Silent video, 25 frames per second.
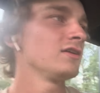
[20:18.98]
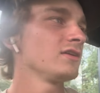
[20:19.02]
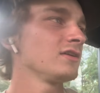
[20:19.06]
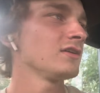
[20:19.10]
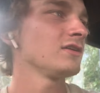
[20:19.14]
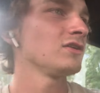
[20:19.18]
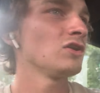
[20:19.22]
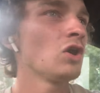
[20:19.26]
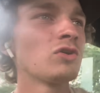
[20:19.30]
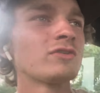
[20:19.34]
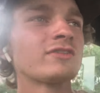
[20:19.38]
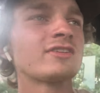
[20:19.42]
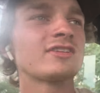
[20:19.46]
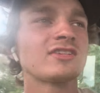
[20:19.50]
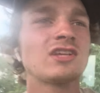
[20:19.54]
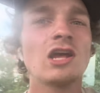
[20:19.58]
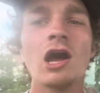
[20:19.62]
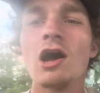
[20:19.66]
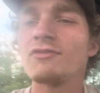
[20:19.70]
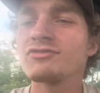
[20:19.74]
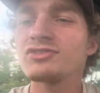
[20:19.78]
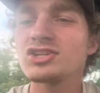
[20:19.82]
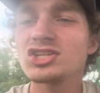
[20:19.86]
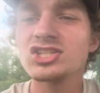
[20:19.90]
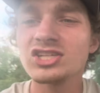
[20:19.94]
Note to
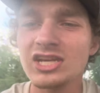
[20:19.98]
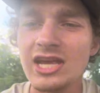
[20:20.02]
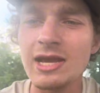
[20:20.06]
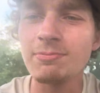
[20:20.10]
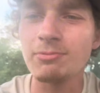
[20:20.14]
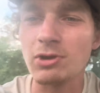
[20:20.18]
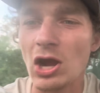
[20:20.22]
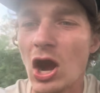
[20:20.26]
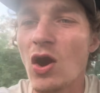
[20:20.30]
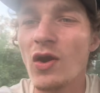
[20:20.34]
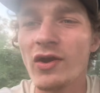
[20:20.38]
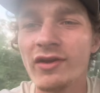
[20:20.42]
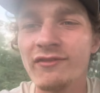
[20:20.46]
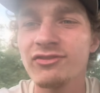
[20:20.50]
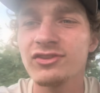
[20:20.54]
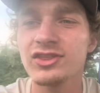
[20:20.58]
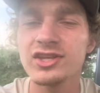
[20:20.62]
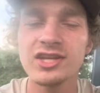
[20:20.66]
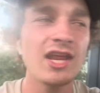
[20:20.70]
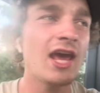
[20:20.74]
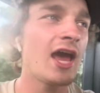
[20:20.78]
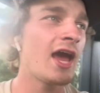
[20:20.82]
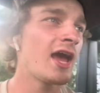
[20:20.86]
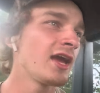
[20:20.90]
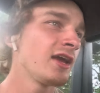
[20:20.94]
self, just keep going for the
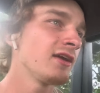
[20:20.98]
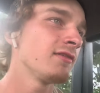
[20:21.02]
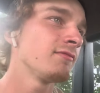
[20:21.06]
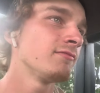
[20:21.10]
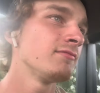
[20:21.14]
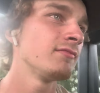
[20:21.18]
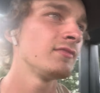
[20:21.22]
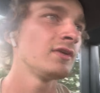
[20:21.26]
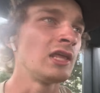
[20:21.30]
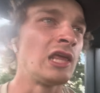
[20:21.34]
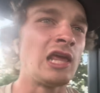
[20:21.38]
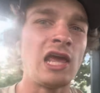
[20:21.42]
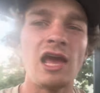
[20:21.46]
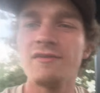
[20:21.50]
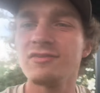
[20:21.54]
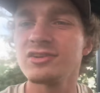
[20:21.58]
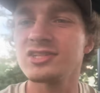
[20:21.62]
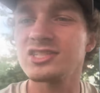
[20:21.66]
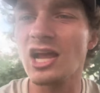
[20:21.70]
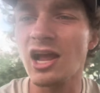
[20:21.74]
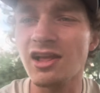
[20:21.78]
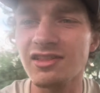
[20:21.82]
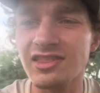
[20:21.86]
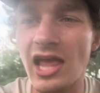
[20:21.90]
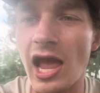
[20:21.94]
day. If it's
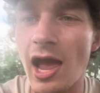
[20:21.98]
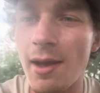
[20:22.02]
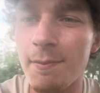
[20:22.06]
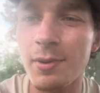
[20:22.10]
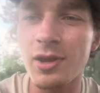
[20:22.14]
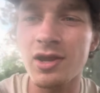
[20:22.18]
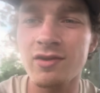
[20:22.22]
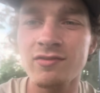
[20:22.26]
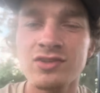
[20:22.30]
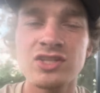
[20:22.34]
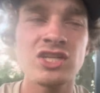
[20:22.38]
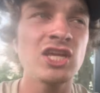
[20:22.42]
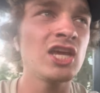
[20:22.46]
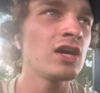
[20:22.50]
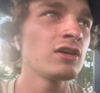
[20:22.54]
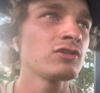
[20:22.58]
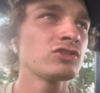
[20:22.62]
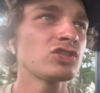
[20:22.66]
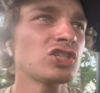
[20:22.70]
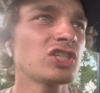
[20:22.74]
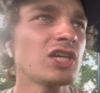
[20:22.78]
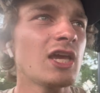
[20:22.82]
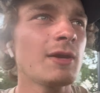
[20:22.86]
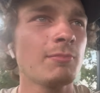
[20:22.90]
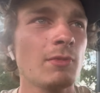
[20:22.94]
not that big of a deal,
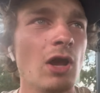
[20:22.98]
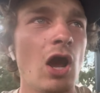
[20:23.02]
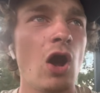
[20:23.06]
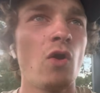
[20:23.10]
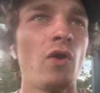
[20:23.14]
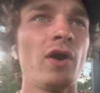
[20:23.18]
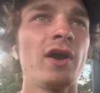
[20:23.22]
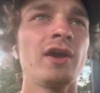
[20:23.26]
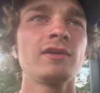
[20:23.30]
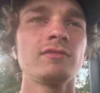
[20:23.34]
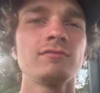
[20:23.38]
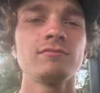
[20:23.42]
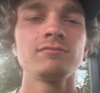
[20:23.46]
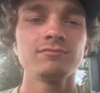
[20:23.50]
just keep going.